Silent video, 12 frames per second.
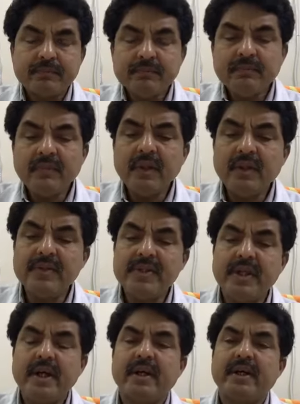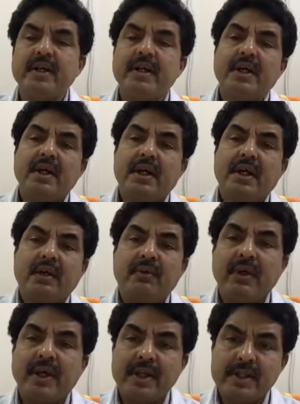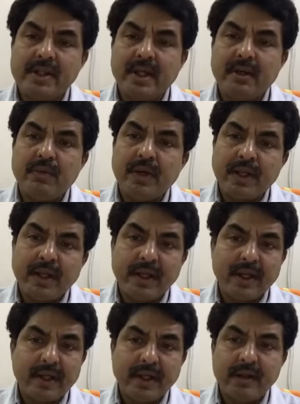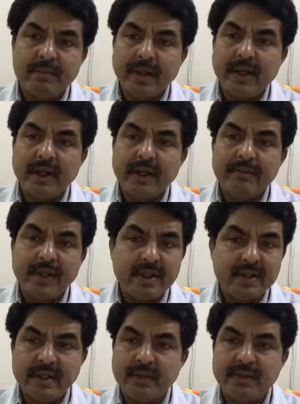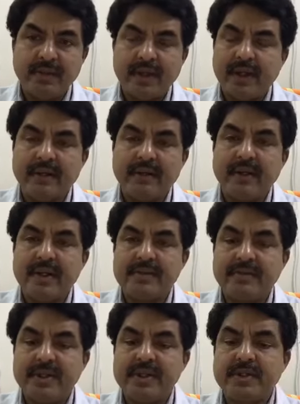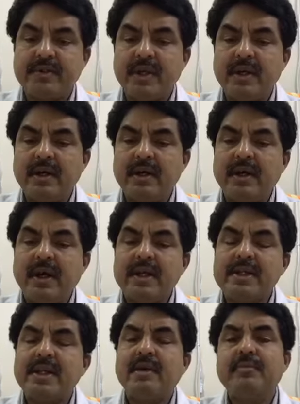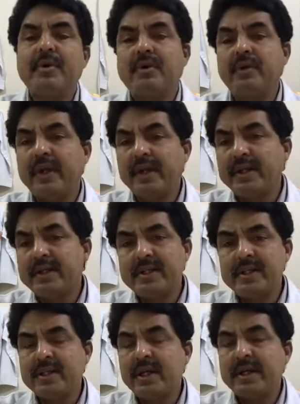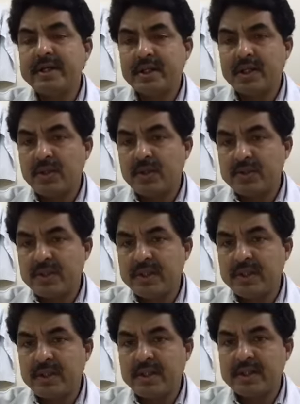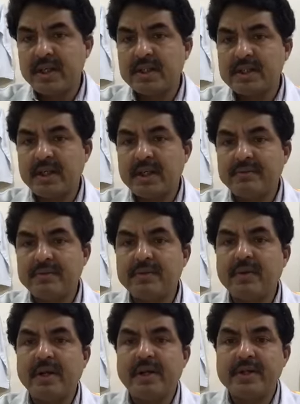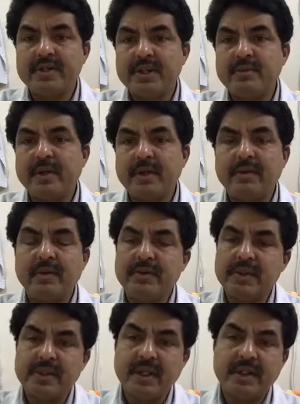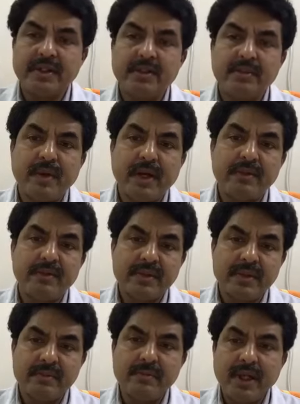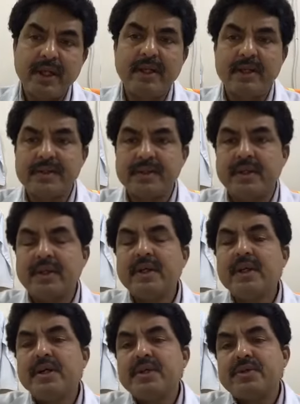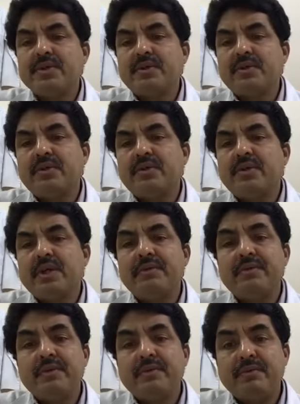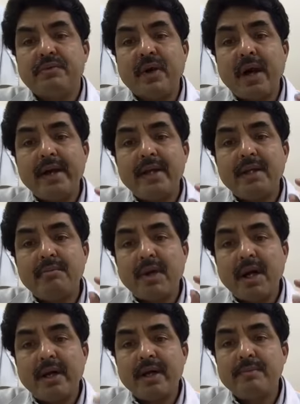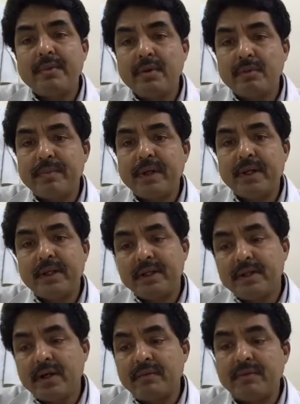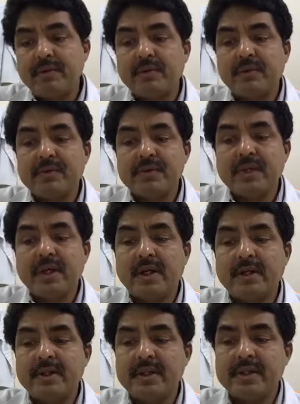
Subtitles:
considered? One is the watering can perineum, that is urethrocatenaceous fistula, and some chronic disease like Crohn's disease, ulcerative colitis, tuberculosis, actinomycosis, malignancy. So if you find the multiple opening, you have to consider these